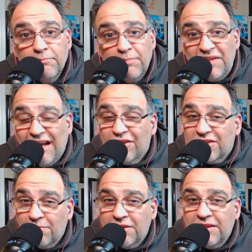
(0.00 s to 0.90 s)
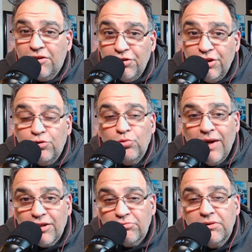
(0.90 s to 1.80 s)
But now it's something that you need to
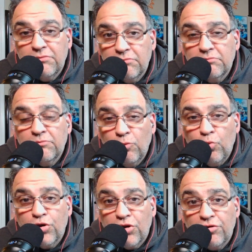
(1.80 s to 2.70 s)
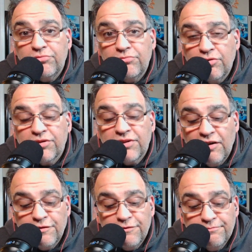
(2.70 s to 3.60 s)
actually work on yourself.